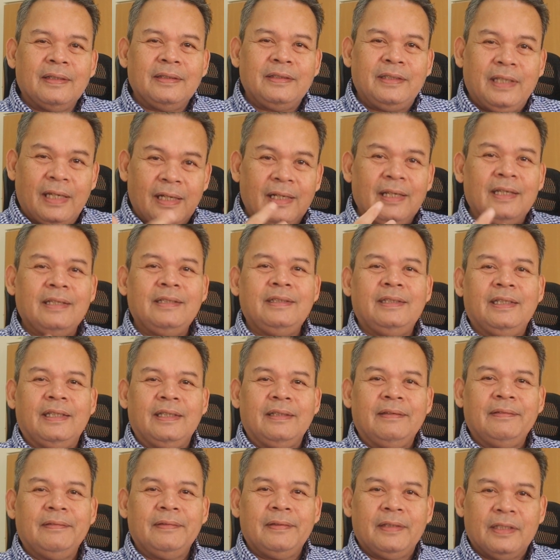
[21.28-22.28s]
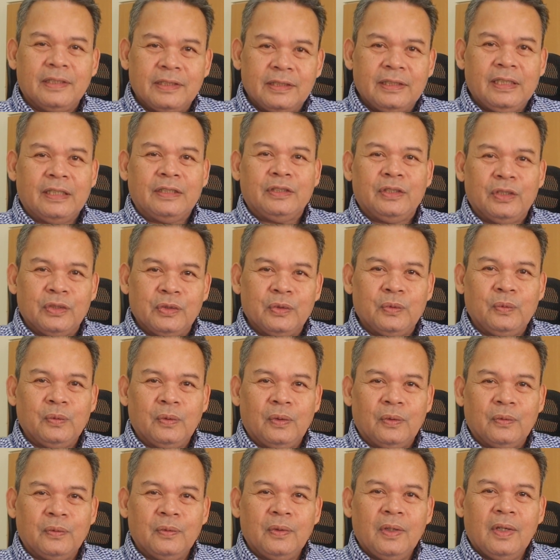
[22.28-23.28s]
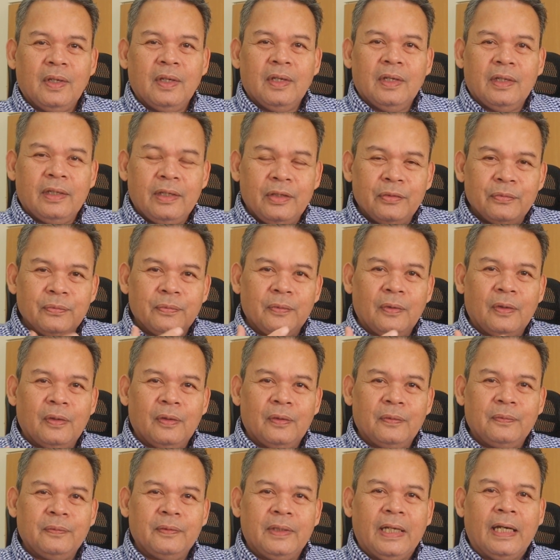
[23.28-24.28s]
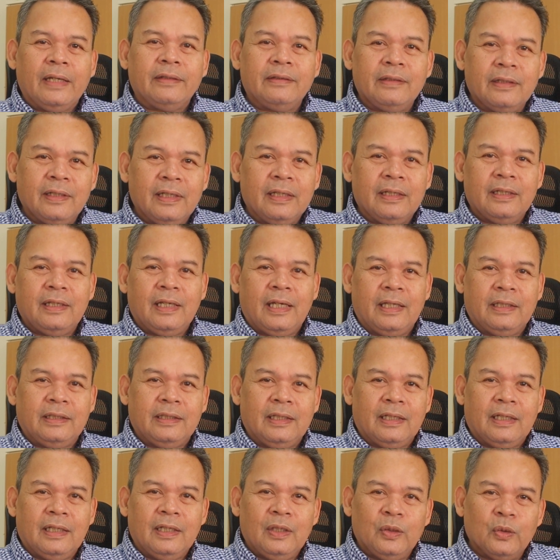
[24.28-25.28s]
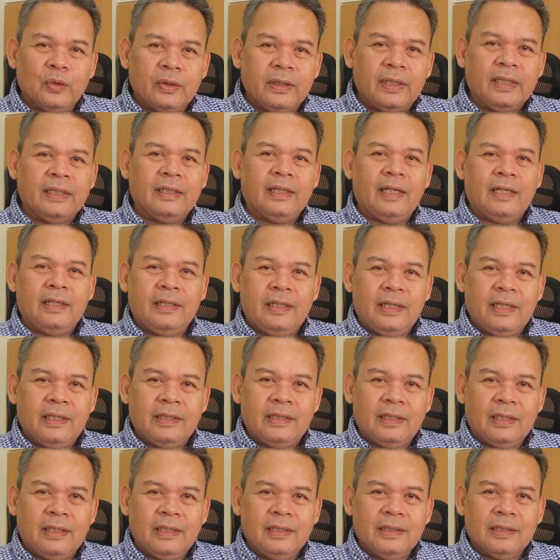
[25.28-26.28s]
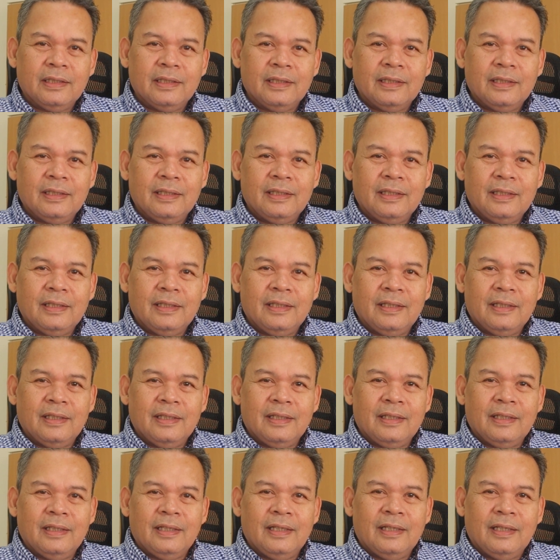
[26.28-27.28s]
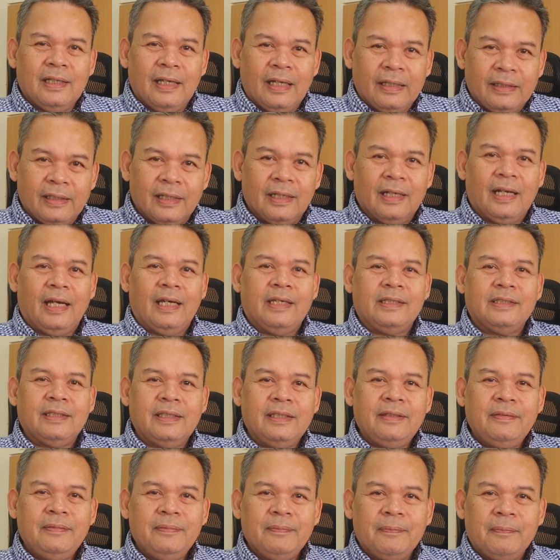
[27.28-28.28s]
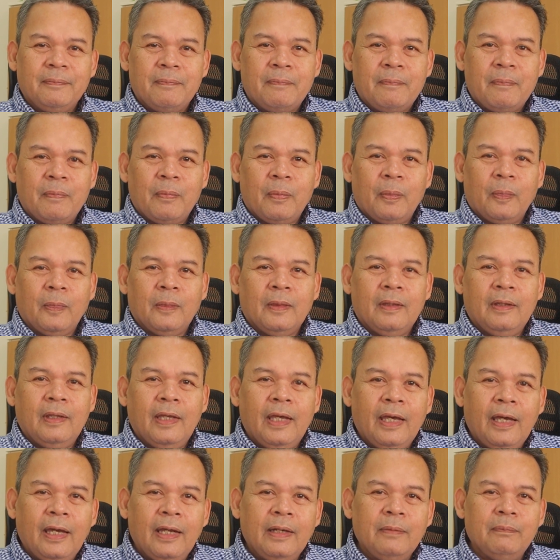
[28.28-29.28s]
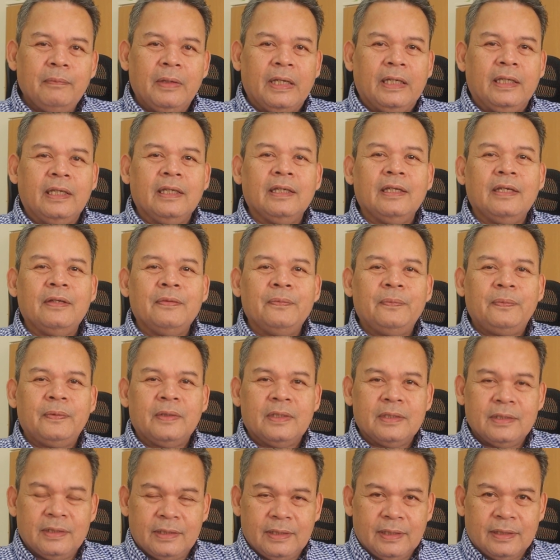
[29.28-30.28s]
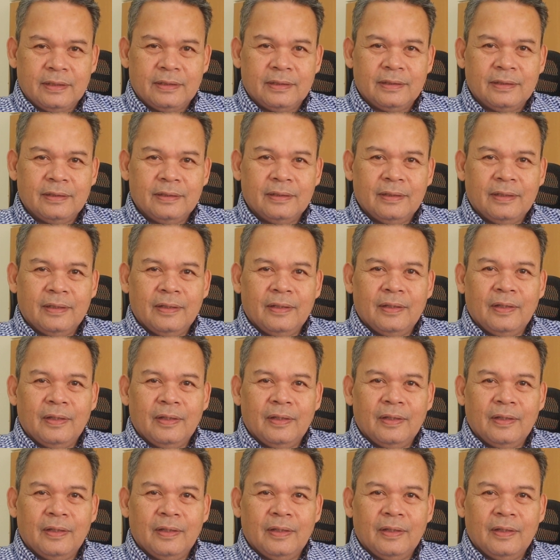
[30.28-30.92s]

challenging the status quo, involves gathering data, looking at data, analyzing, and making inferences